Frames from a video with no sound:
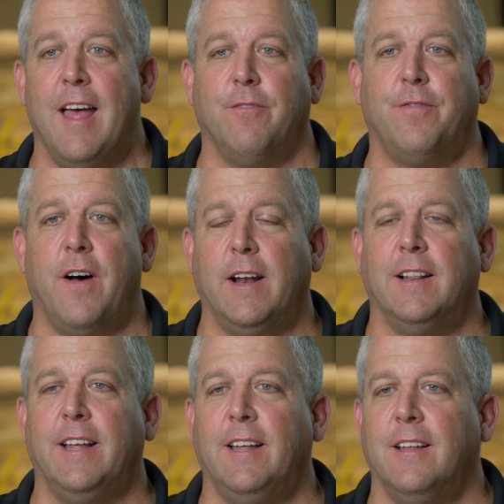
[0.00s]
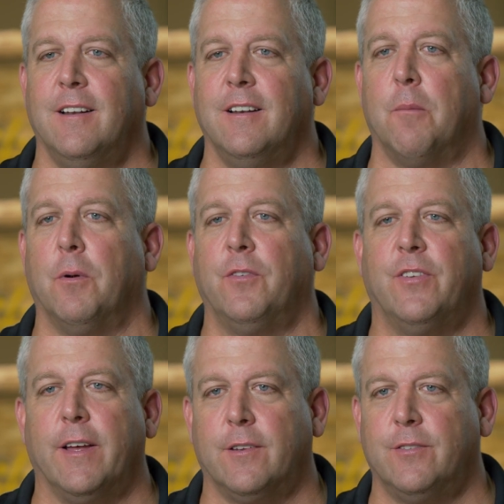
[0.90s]
And finally, number
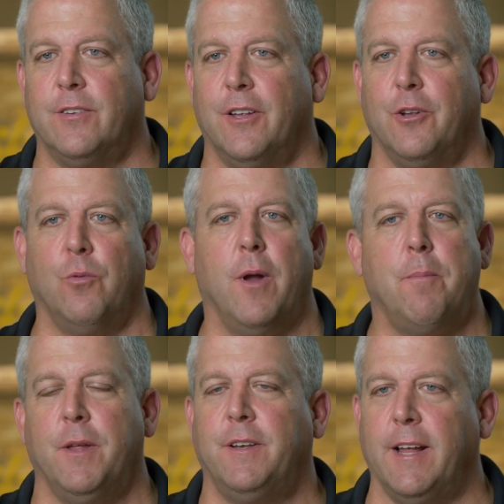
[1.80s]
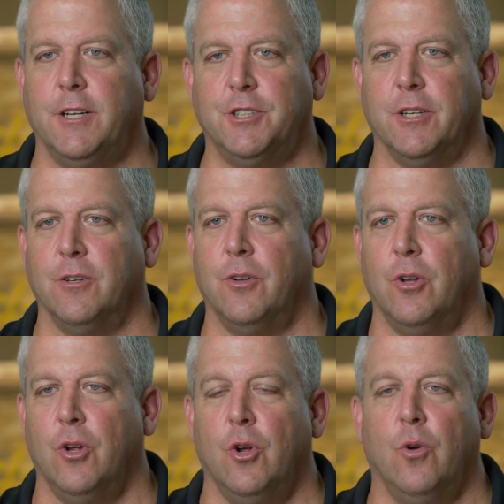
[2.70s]
6, reputation.
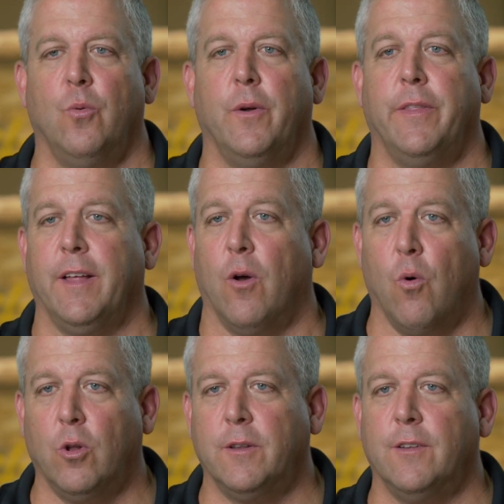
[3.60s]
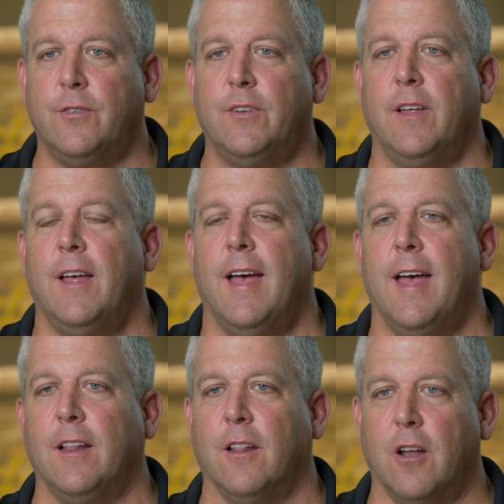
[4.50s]
We're the oldest
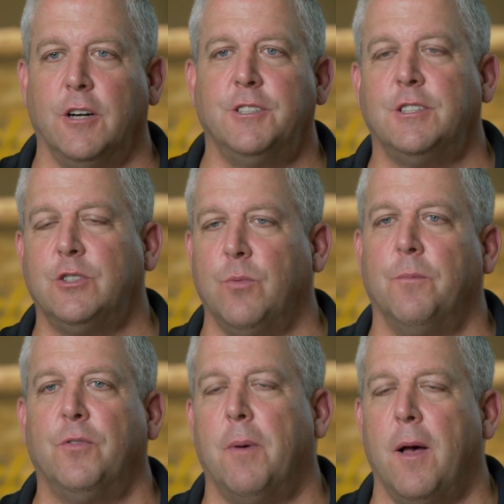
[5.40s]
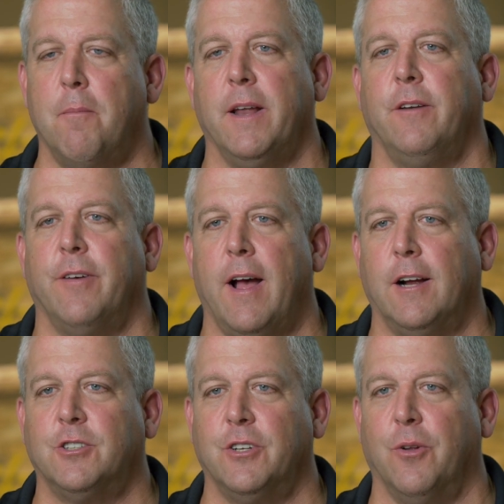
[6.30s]
and largest swim spa
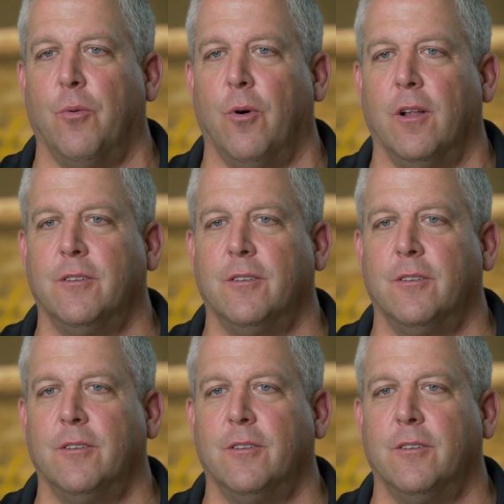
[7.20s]
manufacturer in the